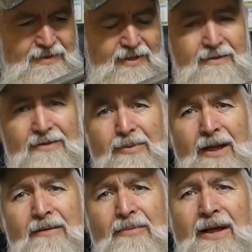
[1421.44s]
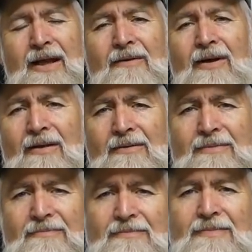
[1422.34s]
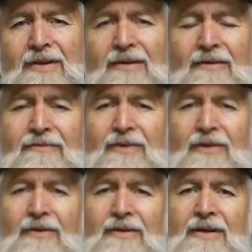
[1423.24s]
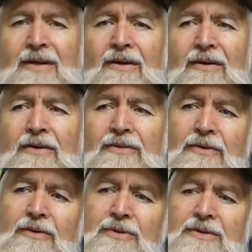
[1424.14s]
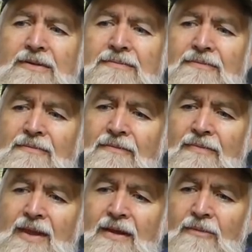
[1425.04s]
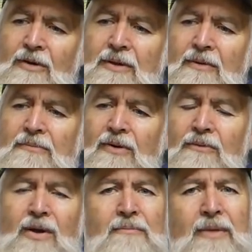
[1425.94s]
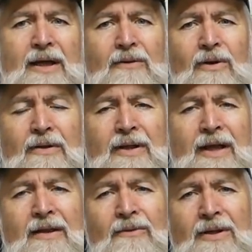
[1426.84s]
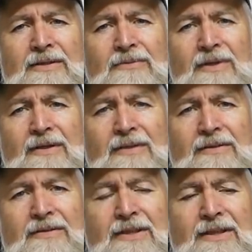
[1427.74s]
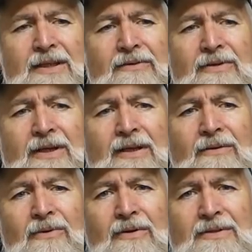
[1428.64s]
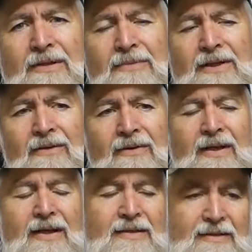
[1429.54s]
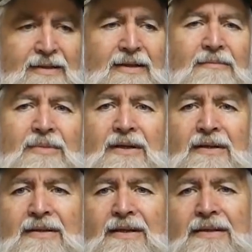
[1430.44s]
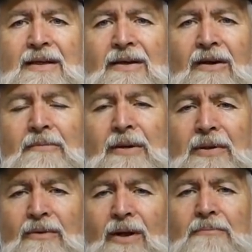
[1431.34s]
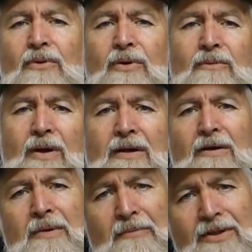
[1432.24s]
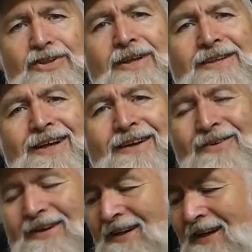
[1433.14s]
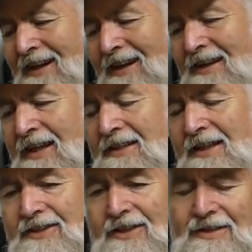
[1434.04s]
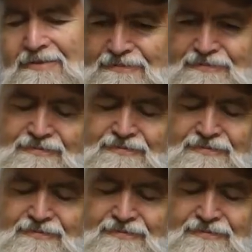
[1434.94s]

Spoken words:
Look, it was bloody big. Anyway, I've forgotten. I thought there might be 1.1 megawatt, and the other ones were 600 kilowatt or something like that. But look, I remember the 1.1 and I remember the 600, and these engines,